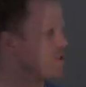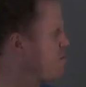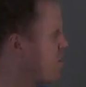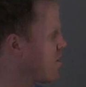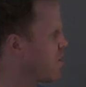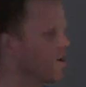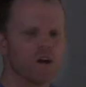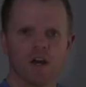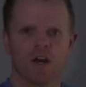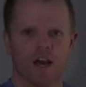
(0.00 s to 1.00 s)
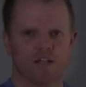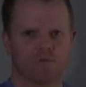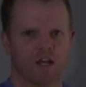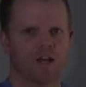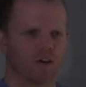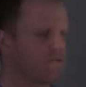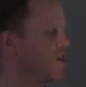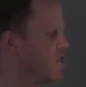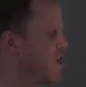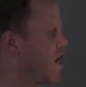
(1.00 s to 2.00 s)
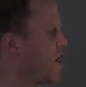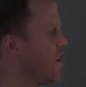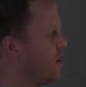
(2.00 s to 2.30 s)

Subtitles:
smaller as we increase theta.